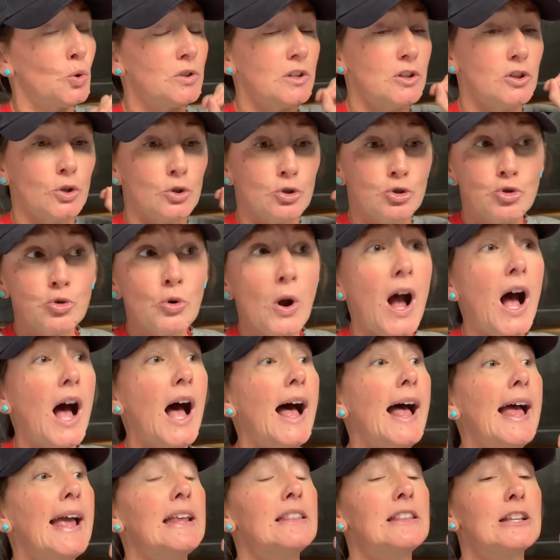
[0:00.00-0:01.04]
that they're
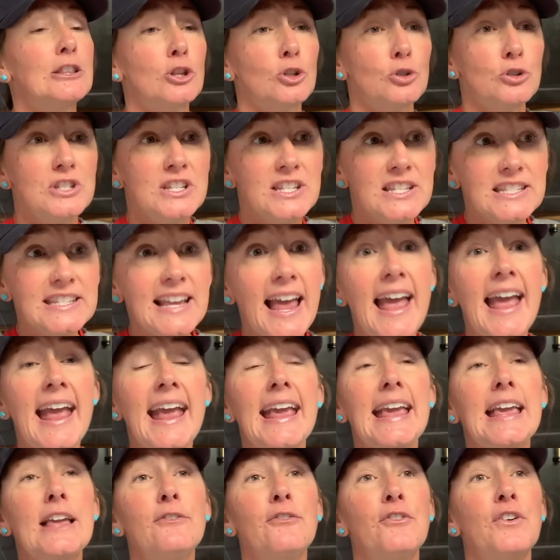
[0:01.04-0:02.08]
dry, that they're
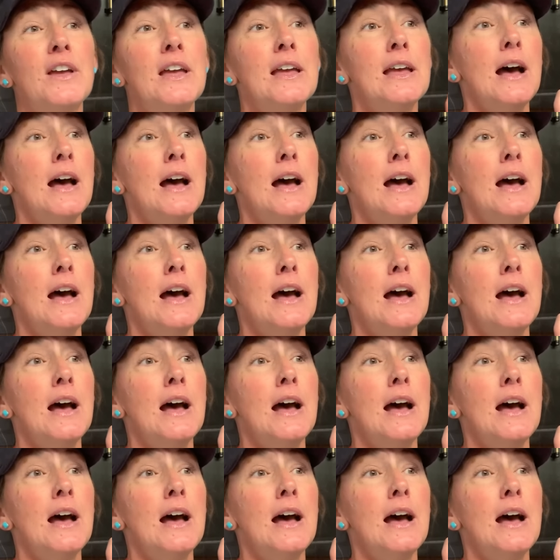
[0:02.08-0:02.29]
safe,